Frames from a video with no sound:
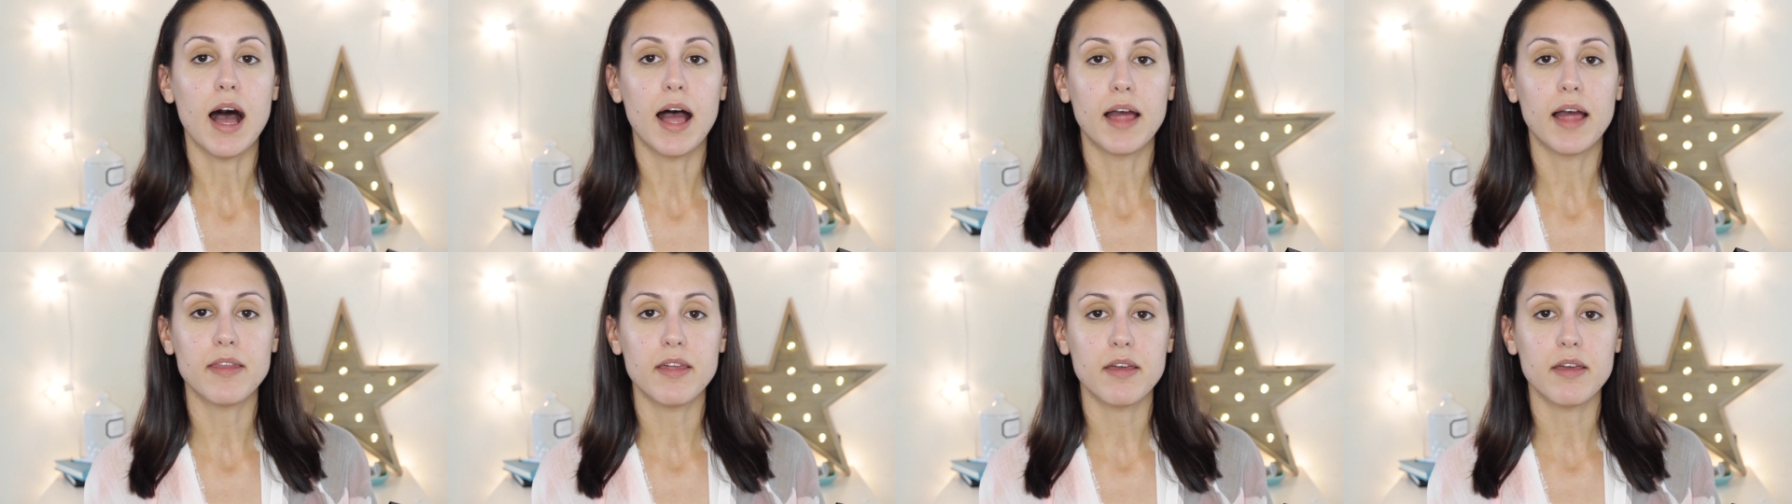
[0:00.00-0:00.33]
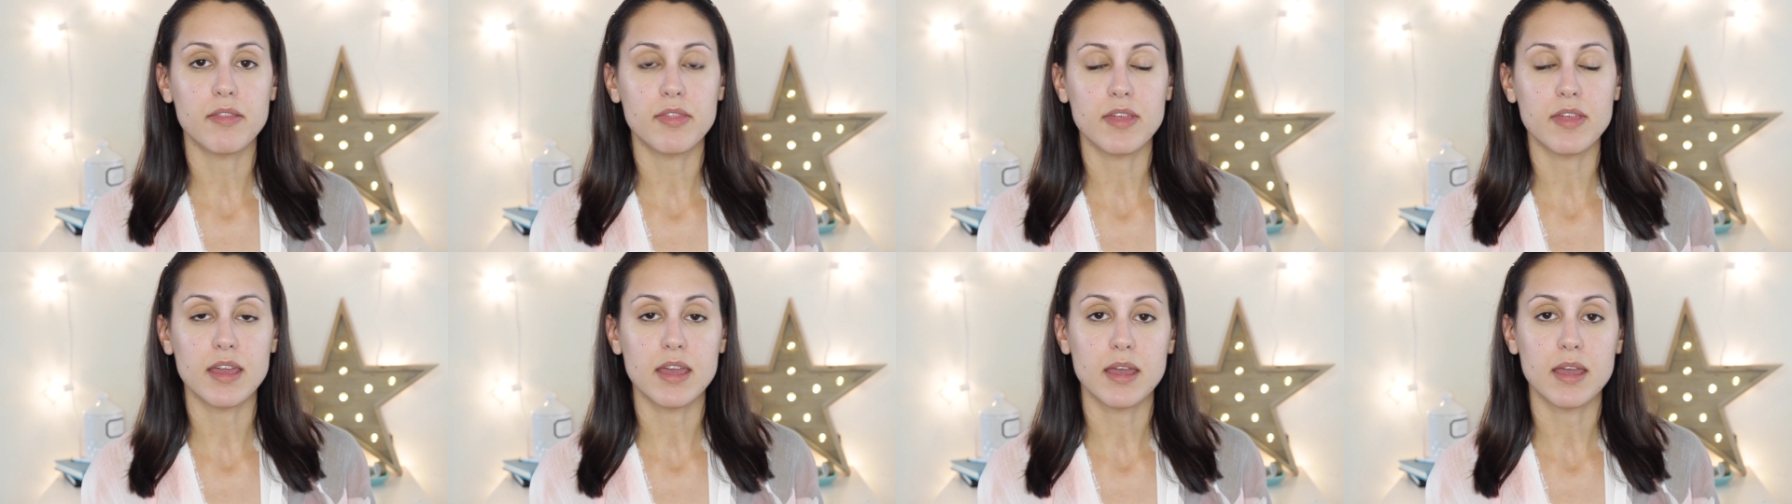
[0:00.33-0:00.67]
On
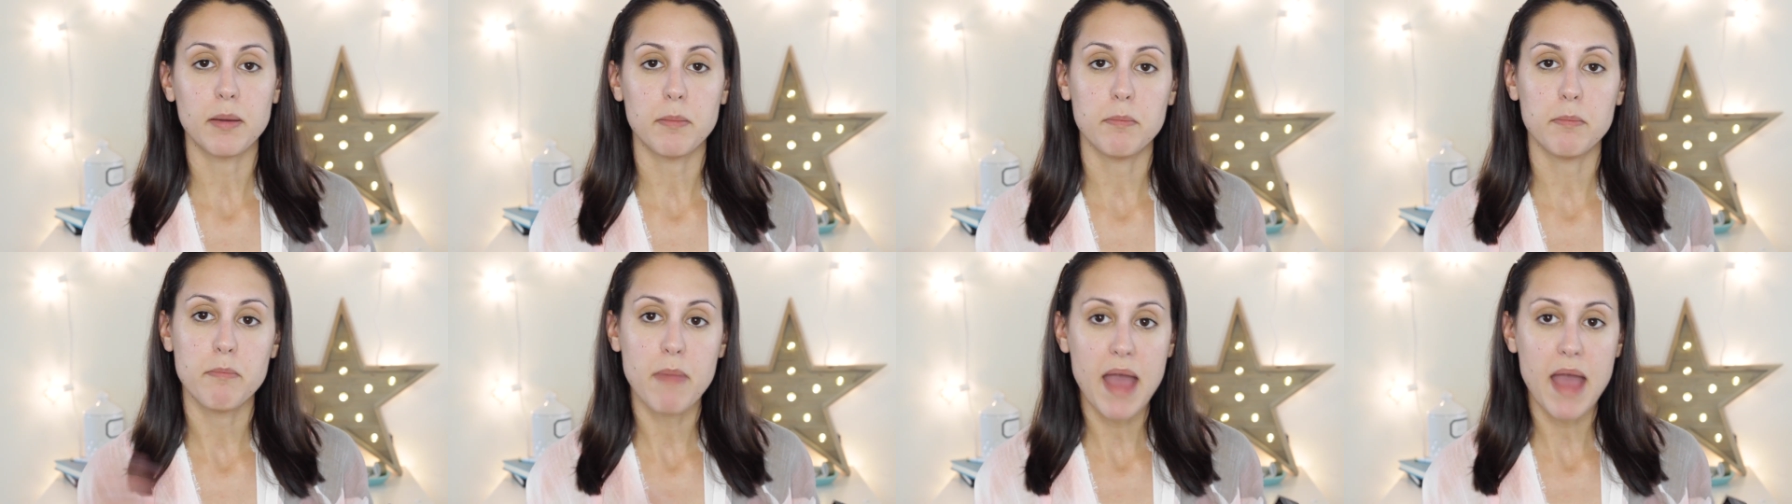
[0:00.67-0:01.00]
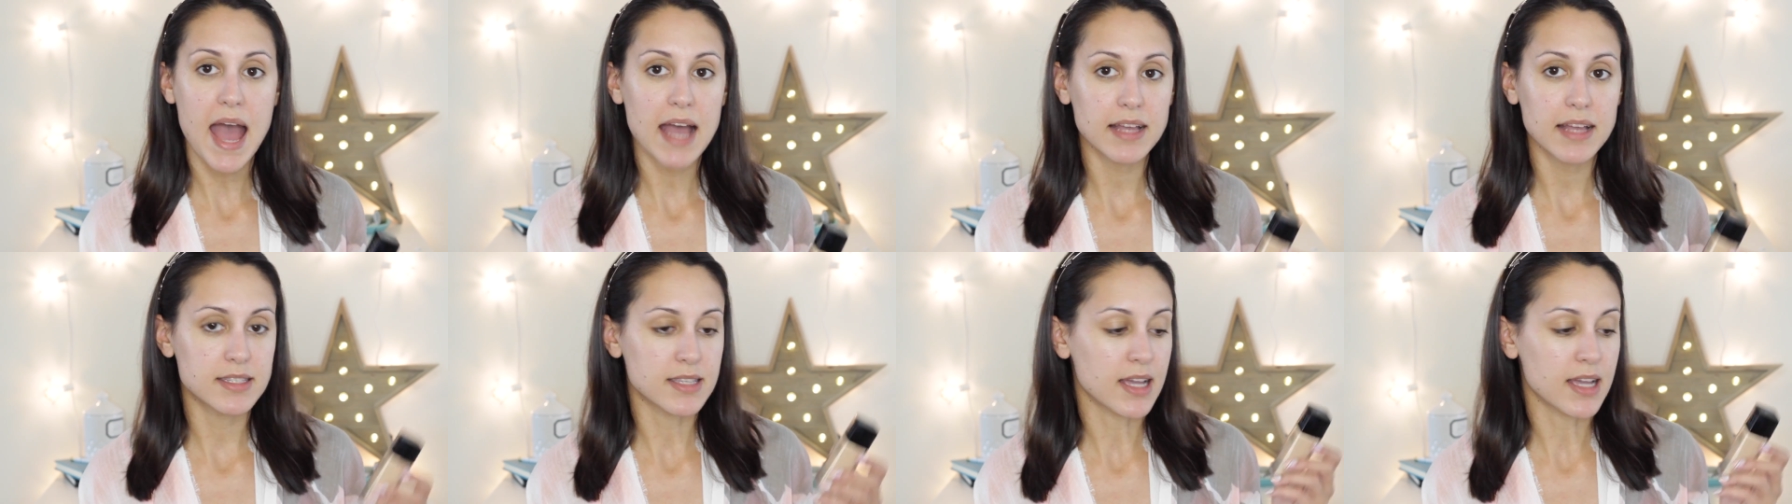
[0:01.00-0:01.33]
the
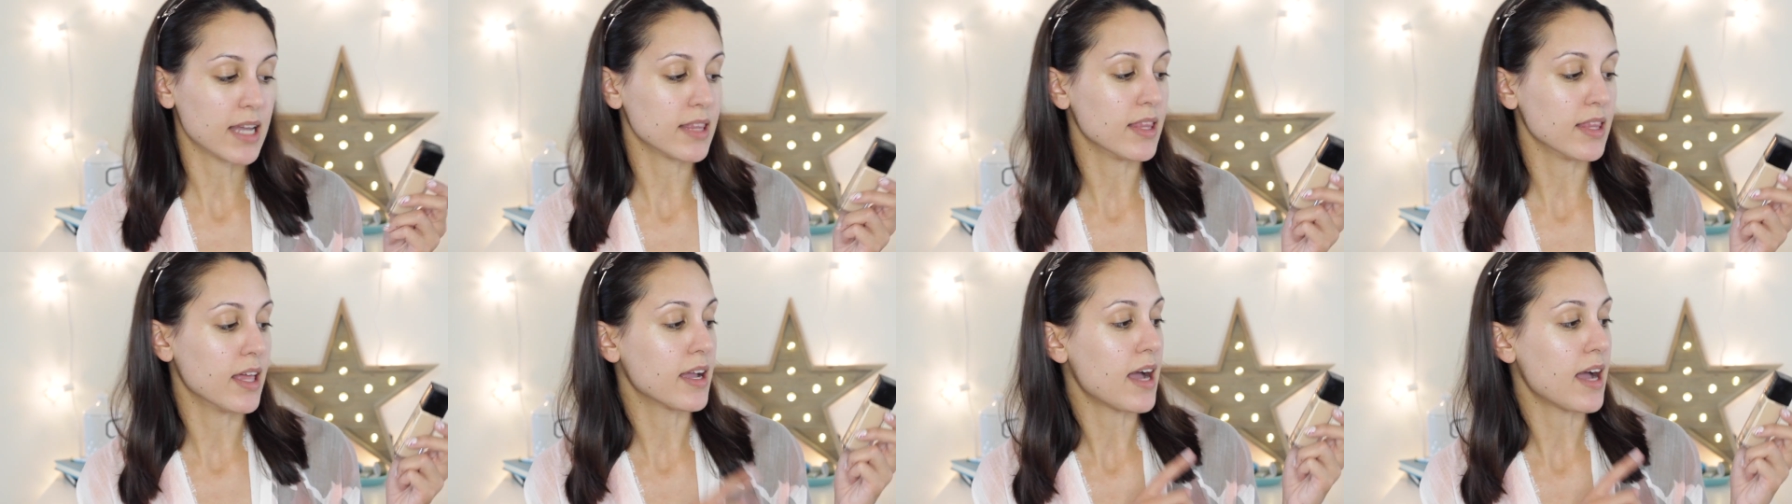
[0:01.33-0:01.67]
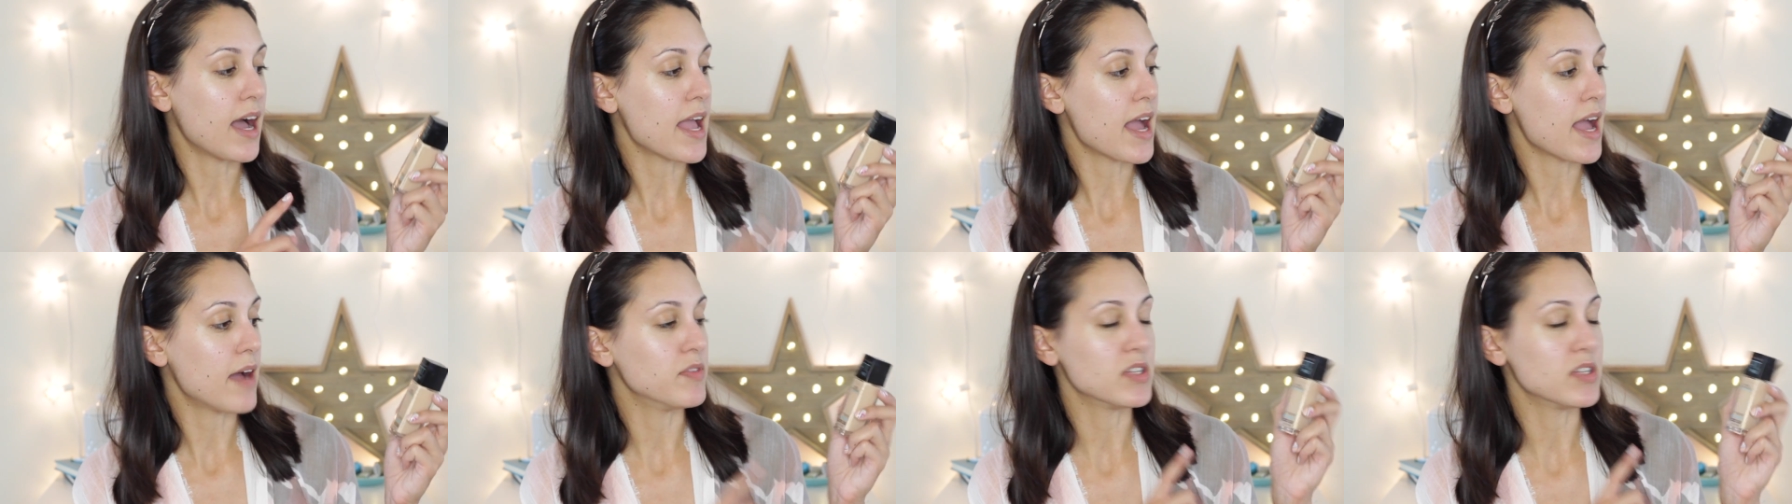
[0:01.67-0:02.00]
matte side, like
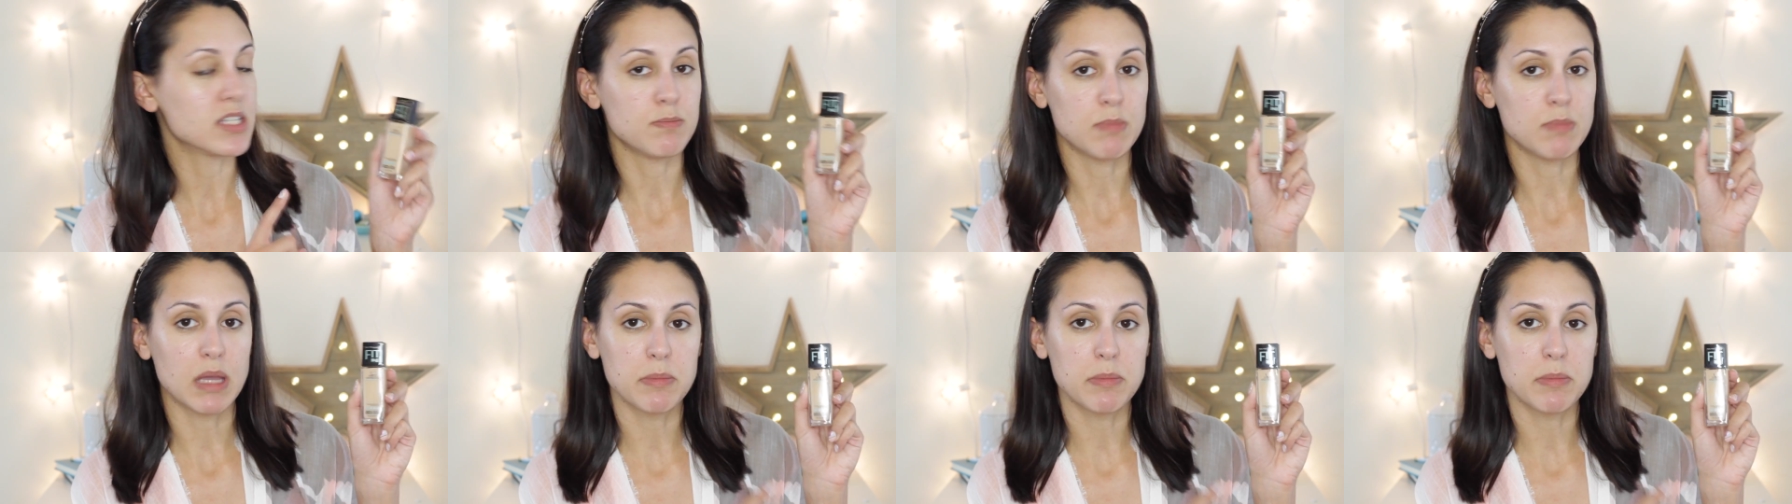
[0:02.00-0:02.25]
I have this